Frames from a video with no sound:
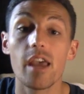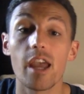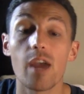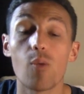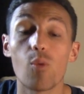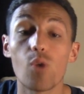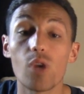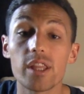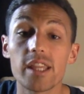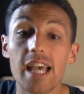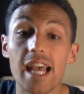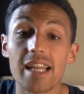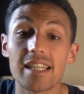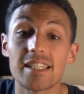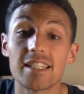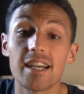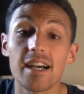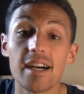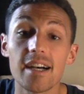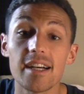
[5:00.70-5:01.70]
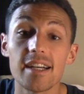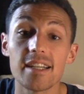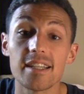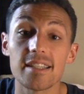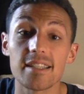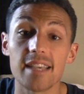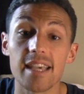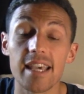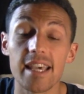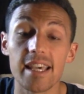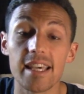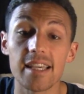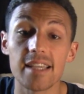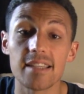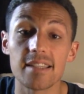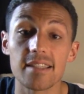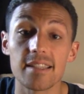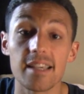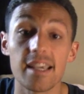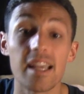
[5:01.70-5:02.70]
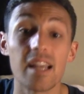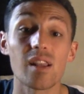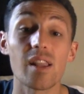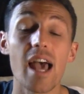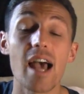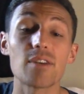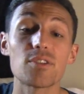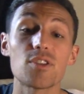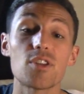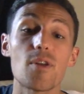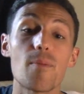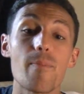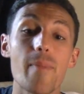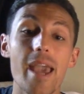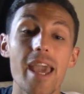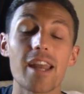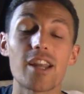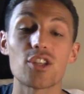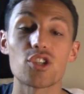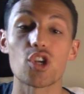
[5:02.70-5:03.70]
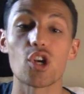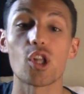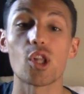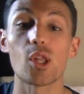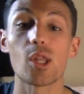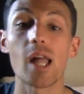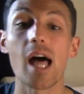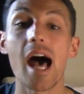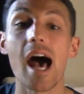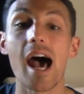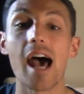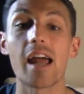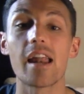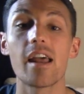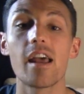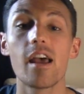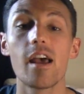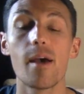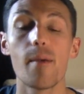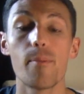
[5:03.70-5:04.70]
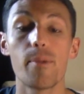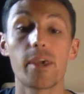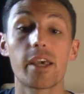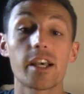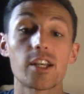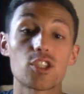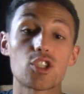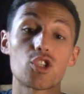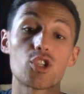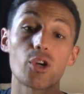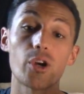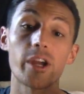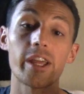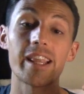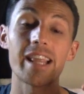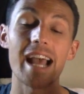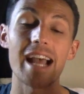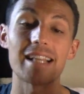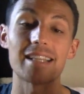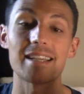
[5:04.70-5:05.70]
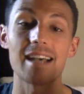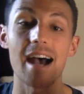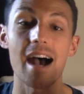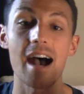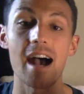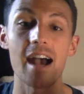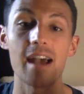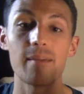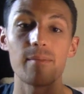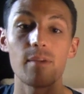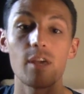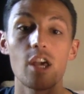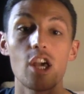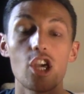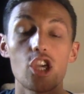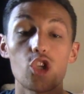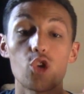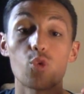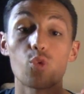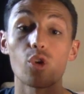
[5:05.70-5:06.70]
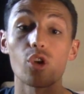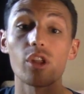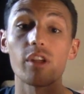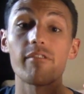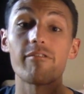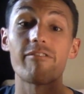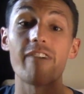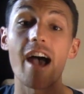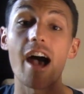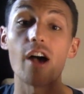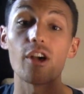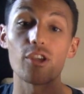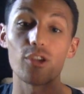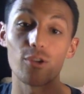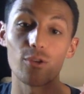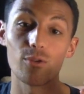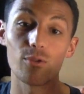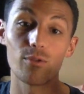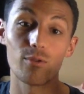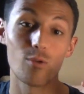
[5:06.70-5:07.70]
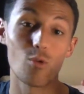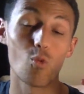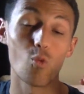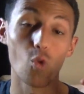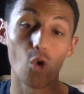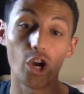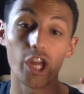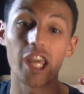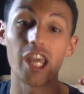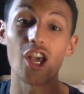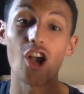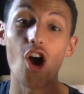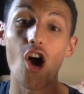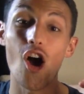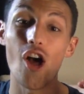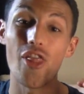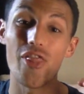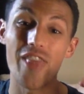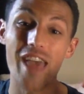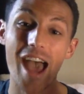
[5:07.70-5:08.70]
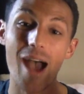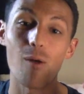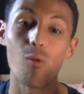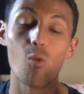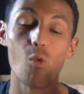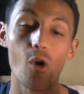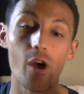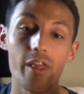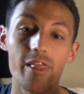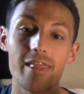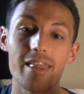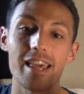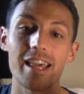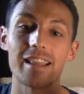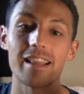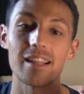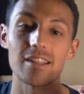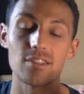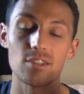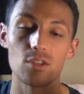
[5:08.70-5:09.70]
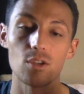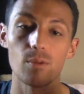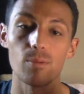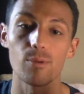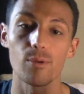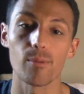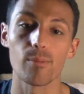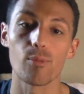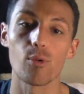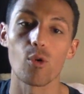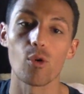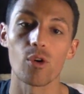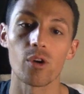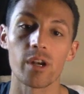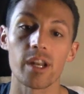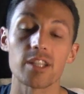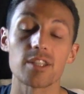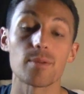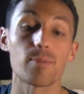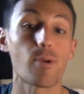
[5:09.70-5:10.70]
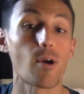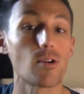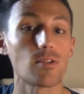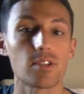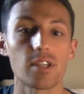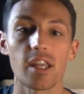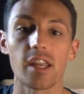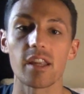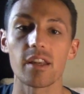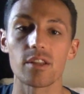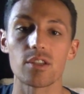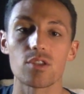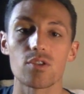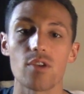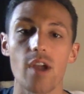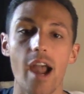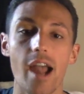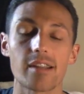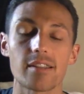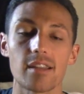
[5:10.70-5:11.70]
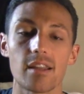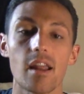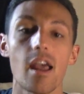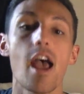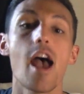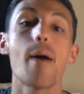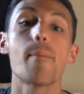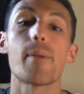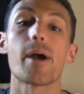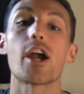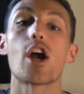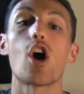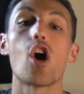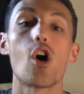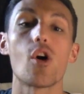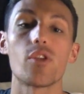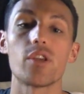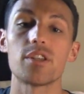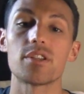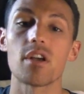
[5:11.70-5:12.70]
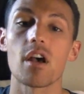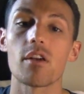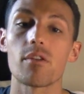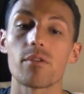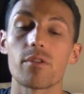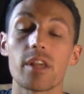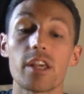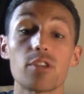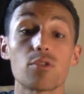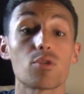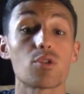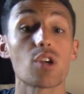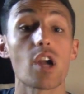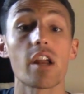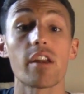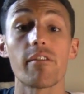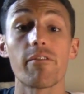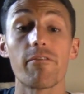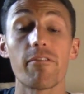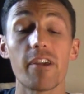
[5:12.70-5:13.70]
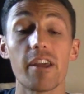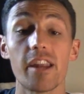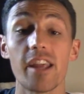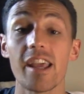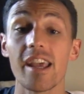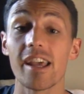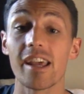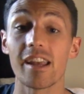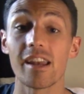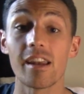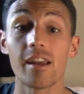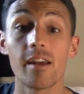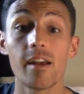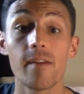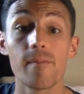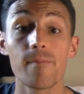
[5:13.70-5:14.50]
And what that does is it allows you to manage a lot because during that time, you really value working on that one thing that's super important, as opposed to getting distracted by all these other things or trying to fit in